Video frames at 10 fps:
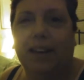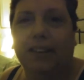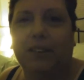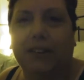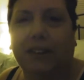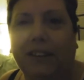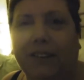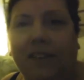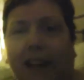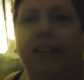I'll talk to you
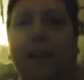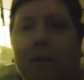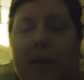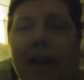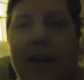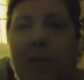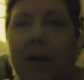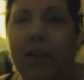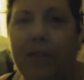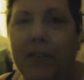soon, guys. I hope you had a
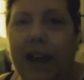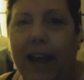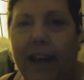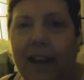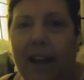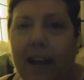wonderful day.